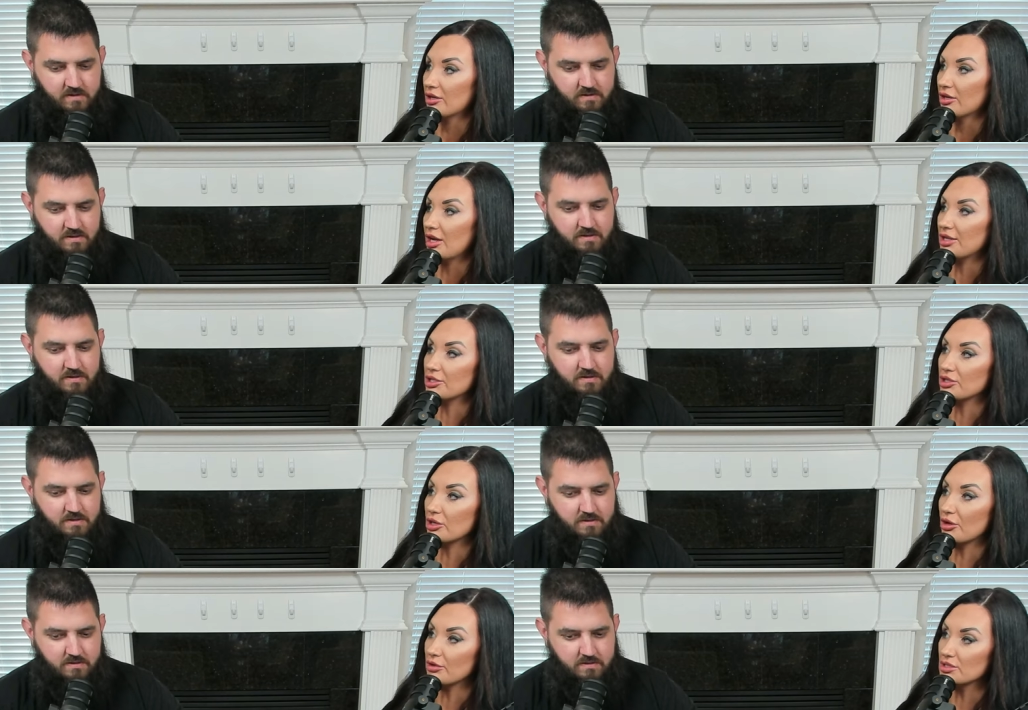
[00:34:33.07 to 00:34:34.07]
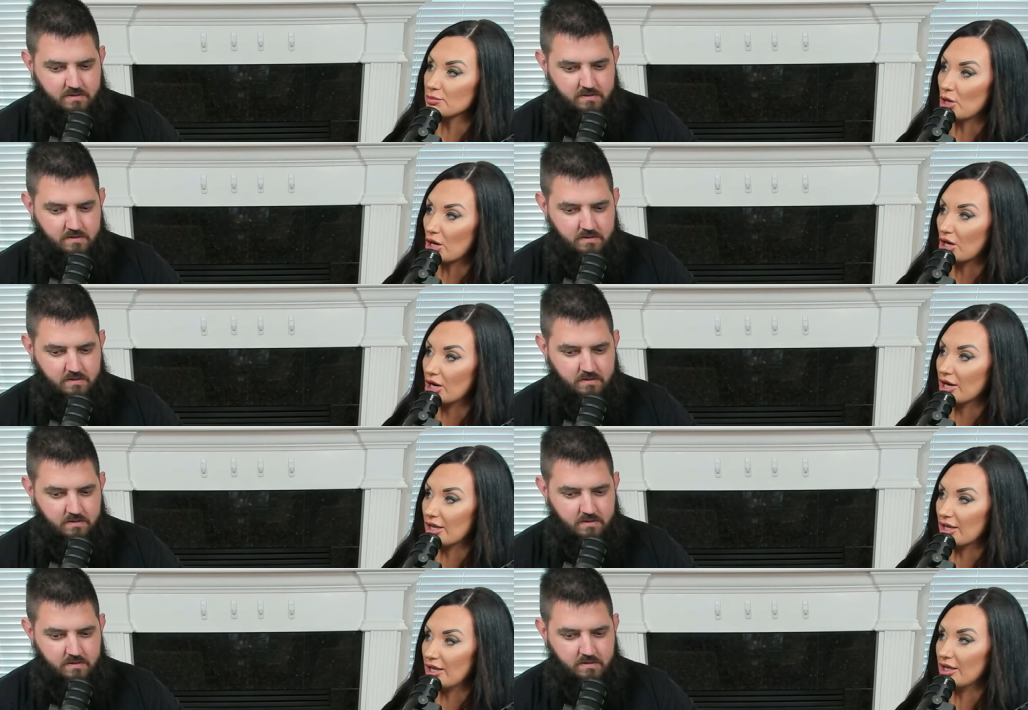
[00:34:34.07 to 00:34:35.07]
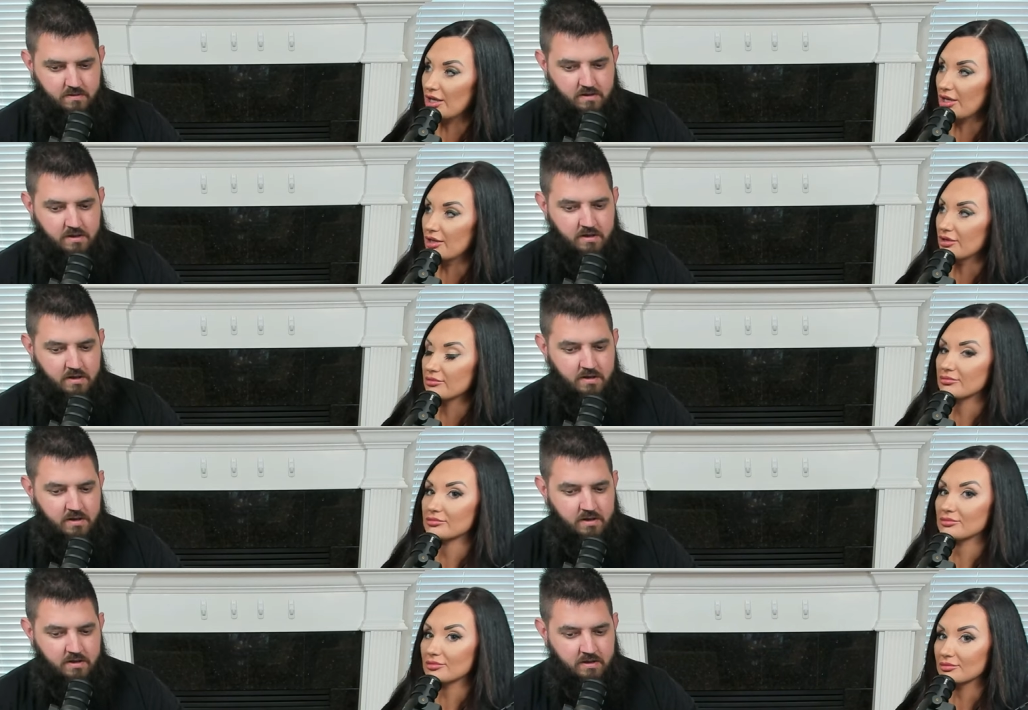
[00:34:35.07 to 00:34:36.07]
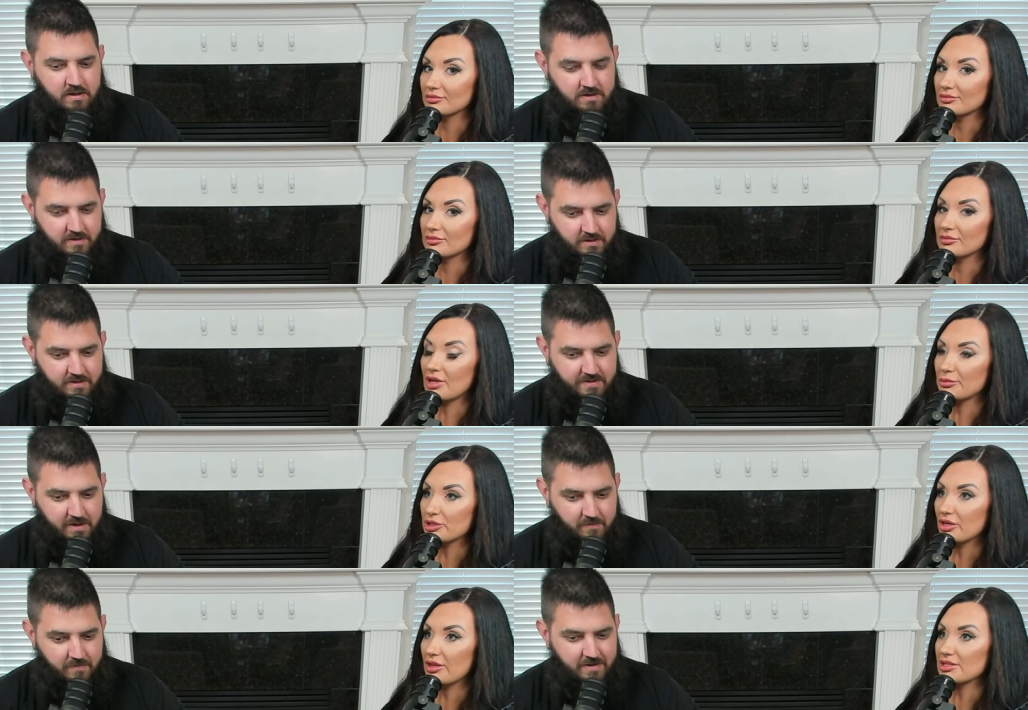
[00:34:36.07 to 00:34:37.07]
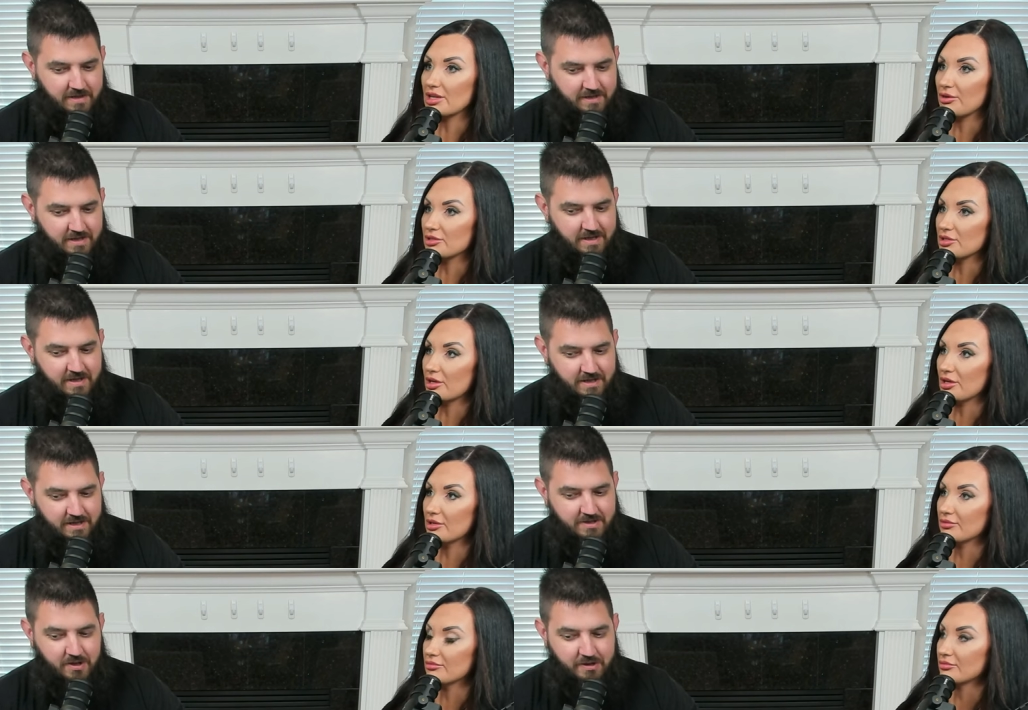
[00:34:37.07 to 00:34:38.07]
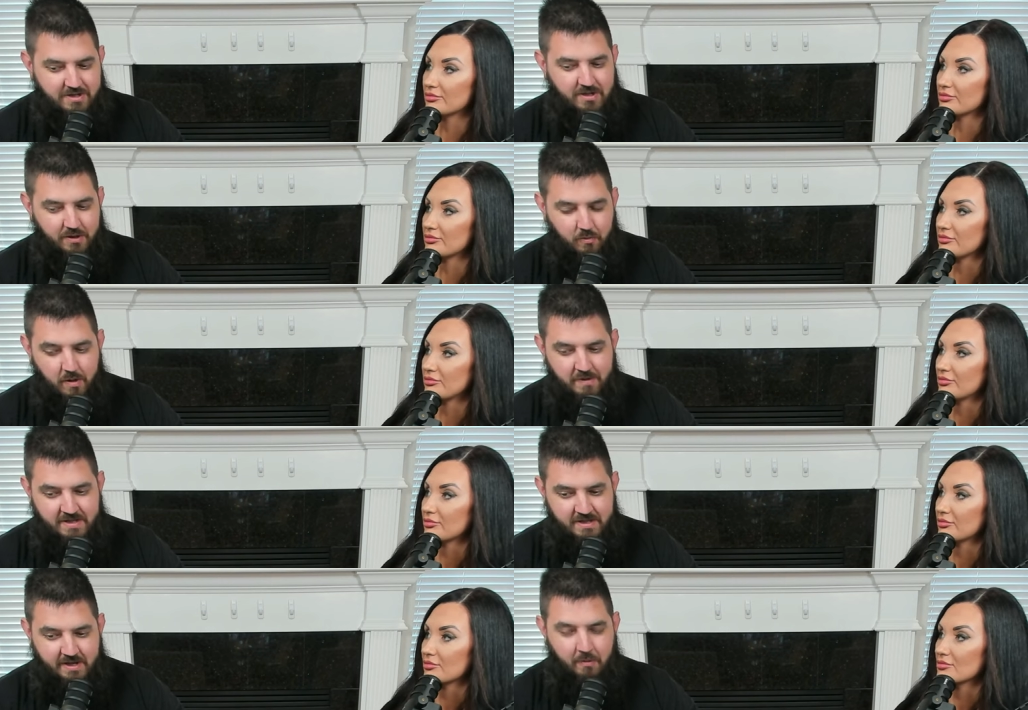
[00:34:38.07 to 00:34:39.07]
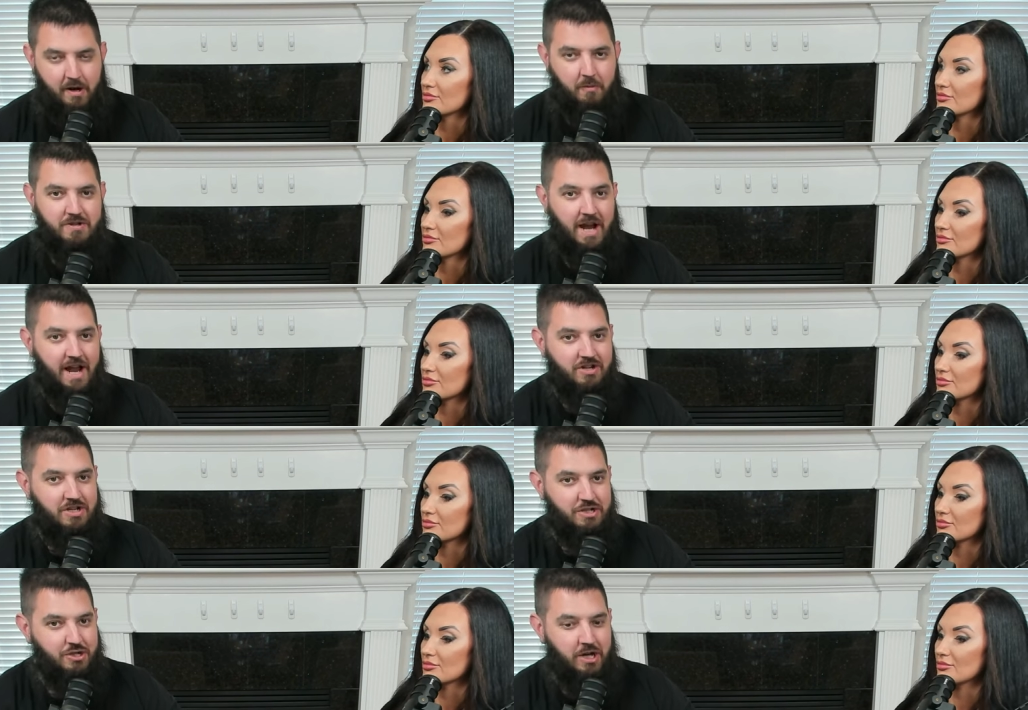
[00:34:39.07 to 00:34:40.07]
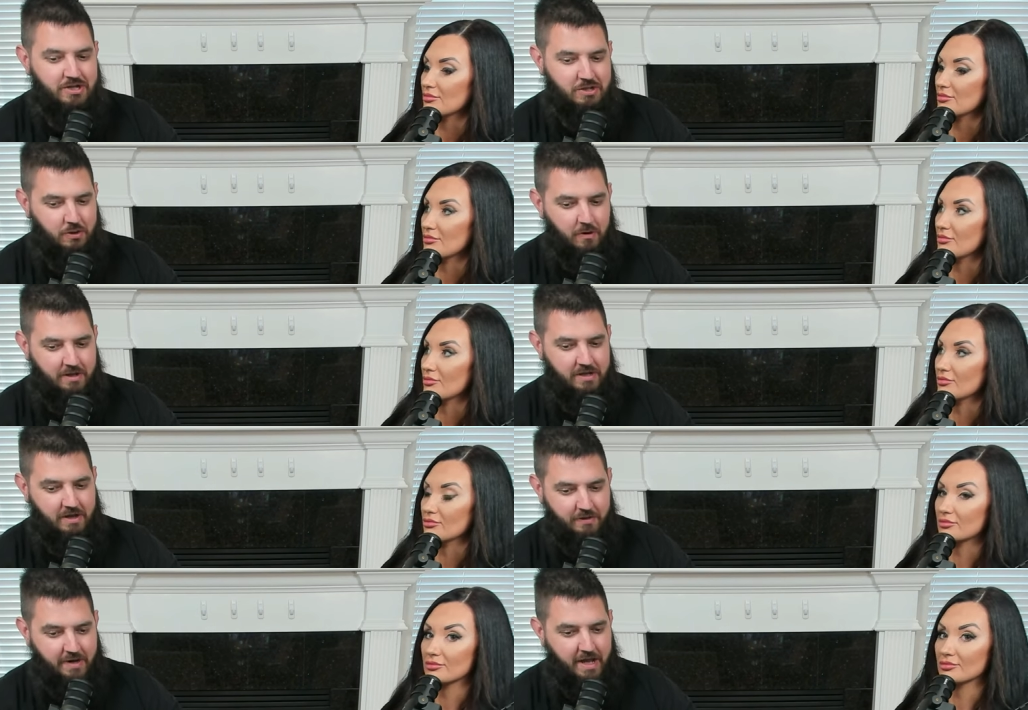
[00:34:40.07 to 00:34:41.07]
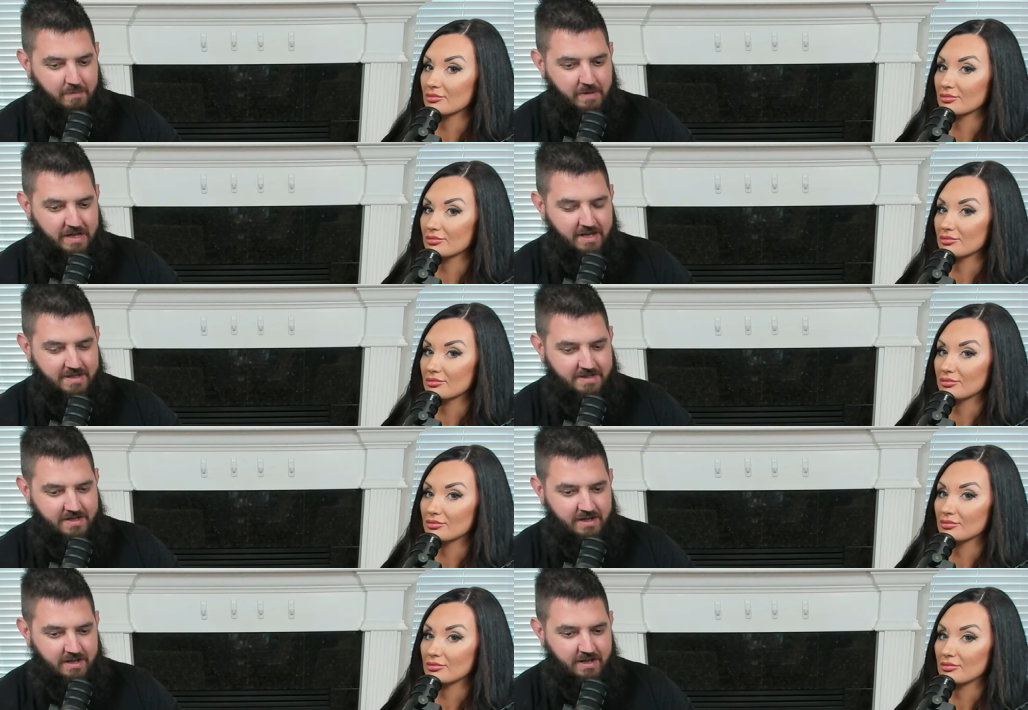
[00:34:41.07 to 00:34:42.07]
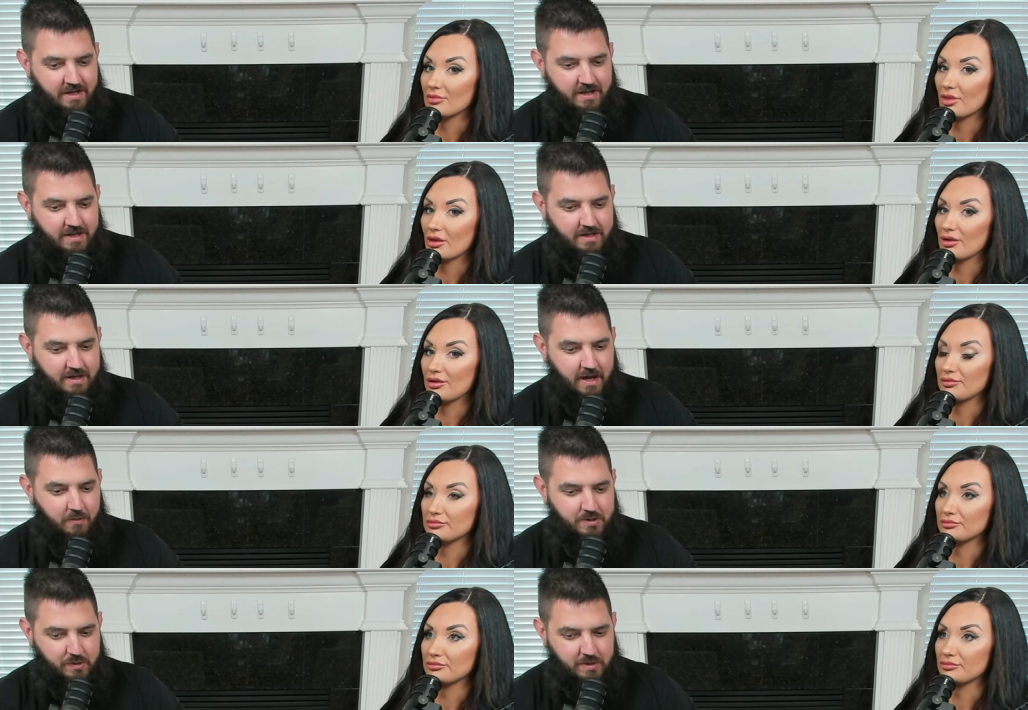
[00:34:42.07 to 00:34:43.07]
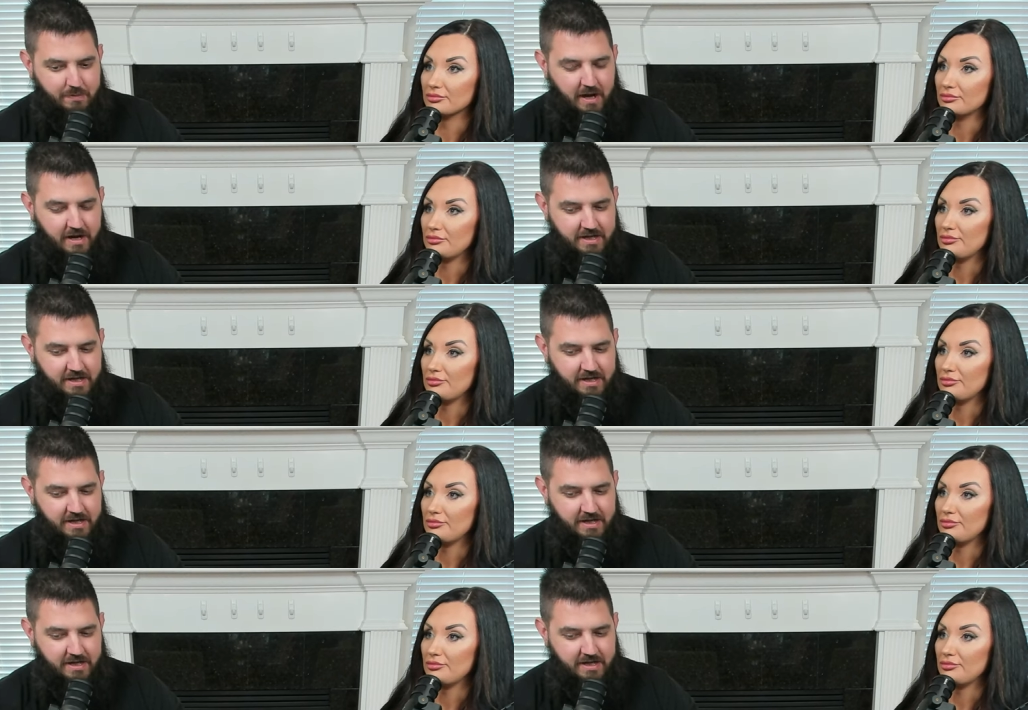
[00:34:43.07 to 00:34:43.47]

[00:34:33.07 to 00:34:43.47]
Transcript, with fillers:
Speaker 1: I need you to go to this party. I'm so, sure that's how it started.
Speaker 2: So this is on the Wilmington subreddit, which I actually just joined the other day because I was responding